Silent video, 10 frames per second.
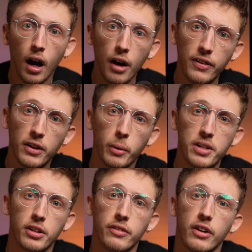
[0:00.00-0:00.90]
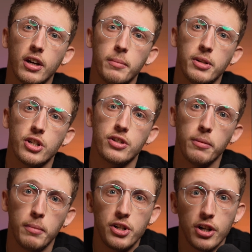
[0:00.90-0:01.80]
I found a way to convert images
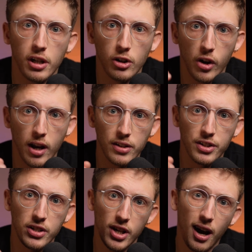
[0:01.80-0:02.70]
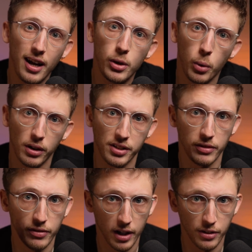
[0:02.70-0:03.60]
that Midjourney creates into high-quality
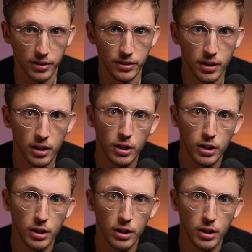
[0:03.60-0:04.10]
vectors